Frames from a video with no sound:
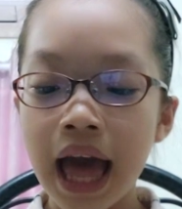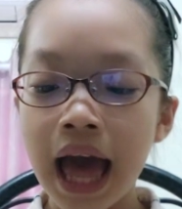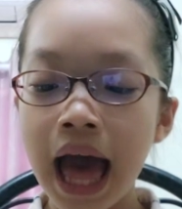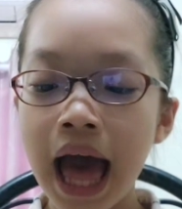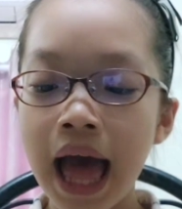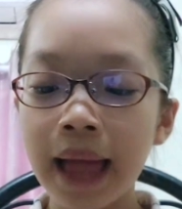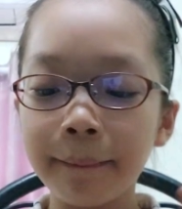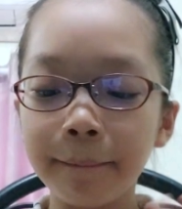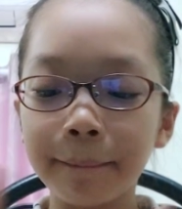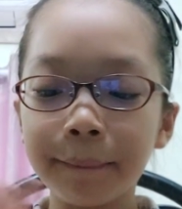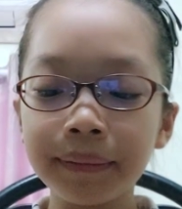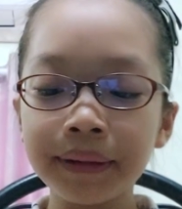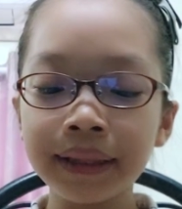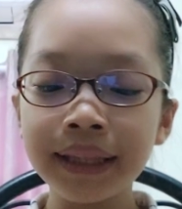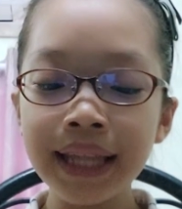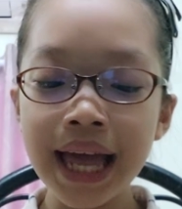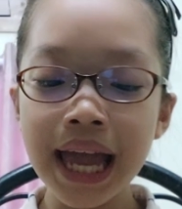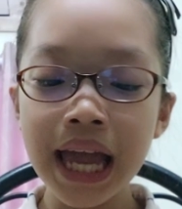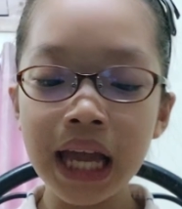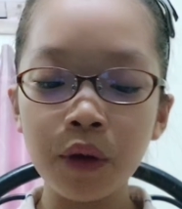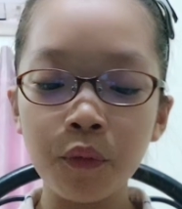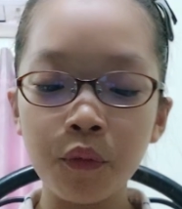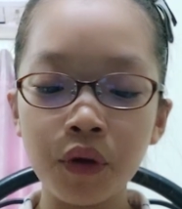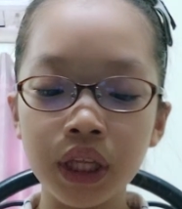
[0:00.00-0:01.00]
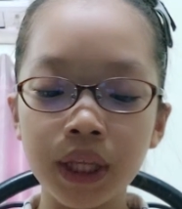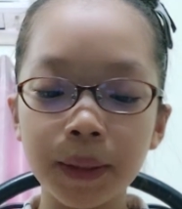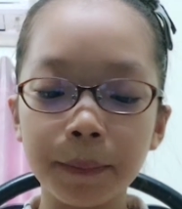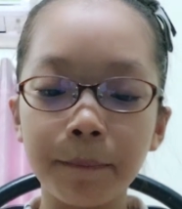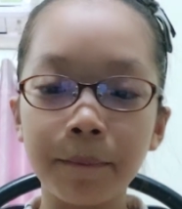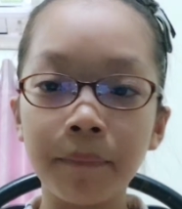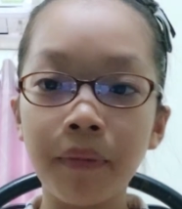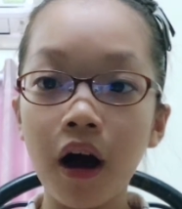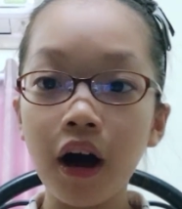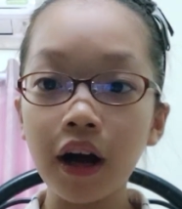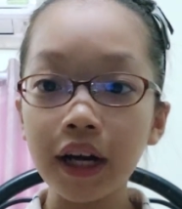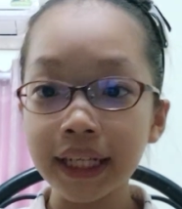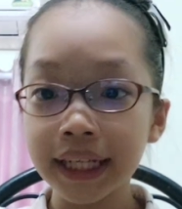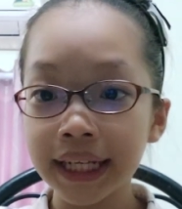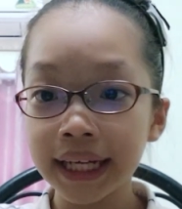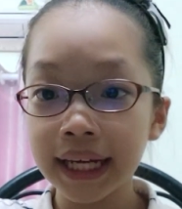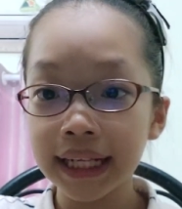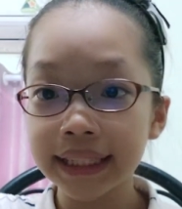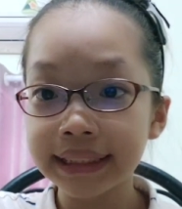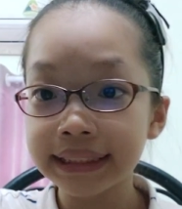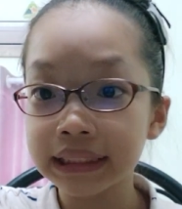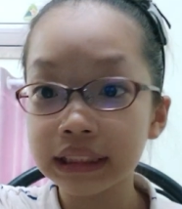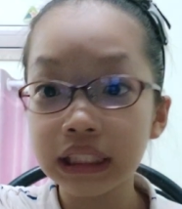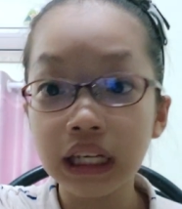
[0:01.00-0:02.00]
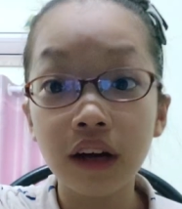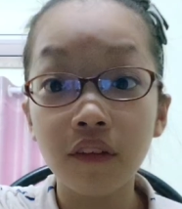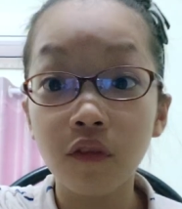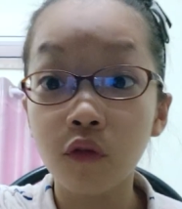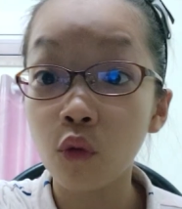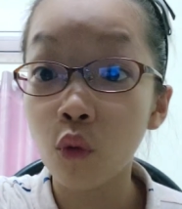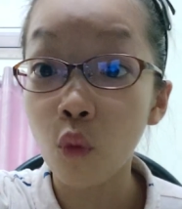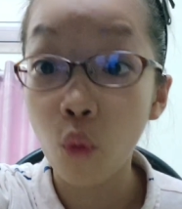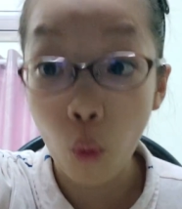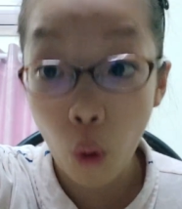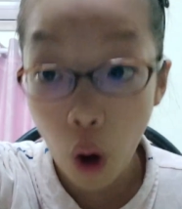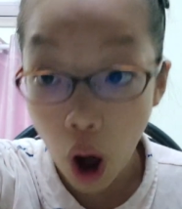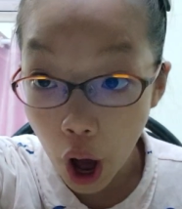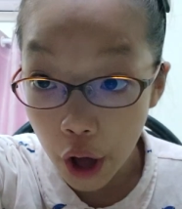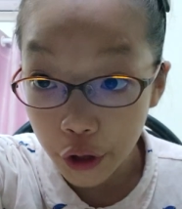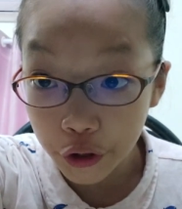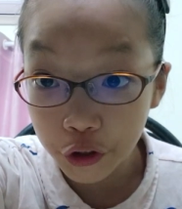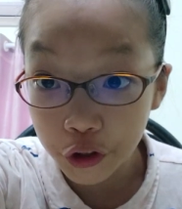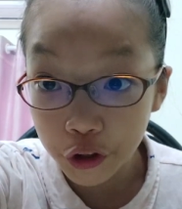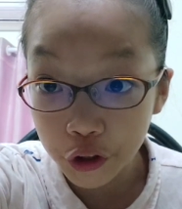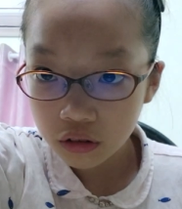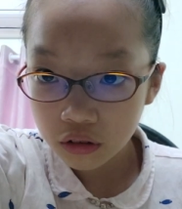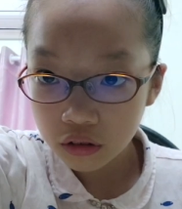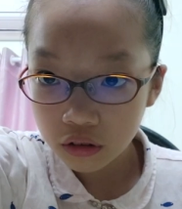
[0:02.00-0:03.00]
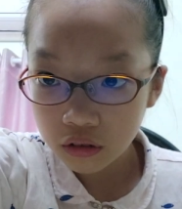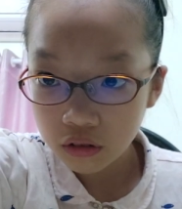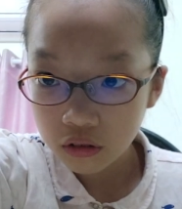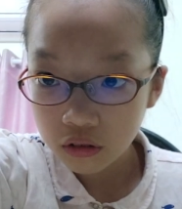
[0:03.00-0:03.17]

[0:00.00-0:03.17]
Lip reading: and playing with buckets of water.